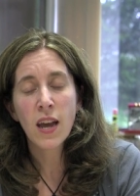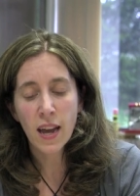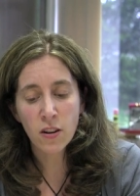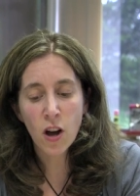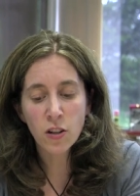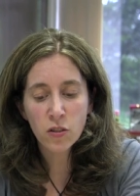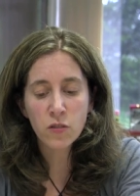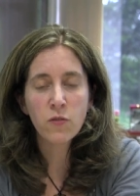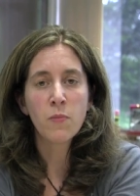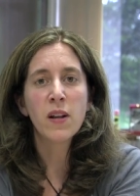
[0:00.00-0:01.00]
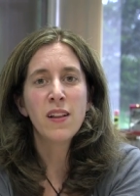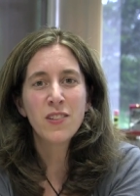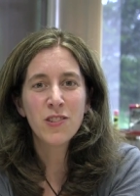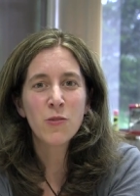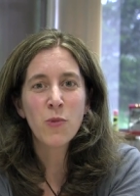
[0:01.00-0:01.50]
And not just from a
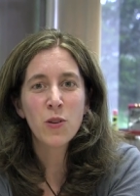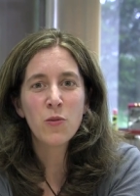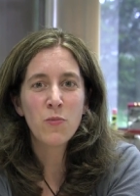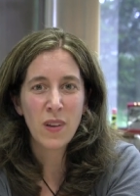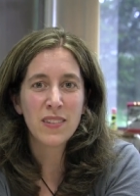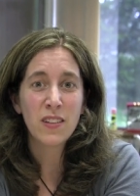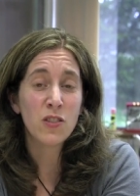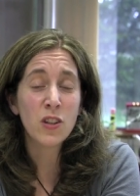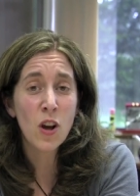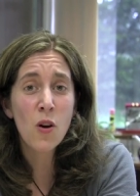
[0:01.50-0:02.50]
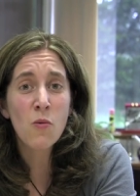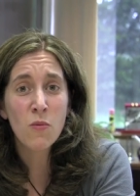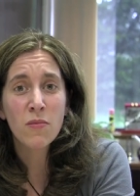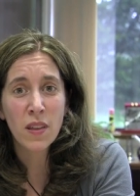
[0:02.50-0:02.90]
cluster where you essentially know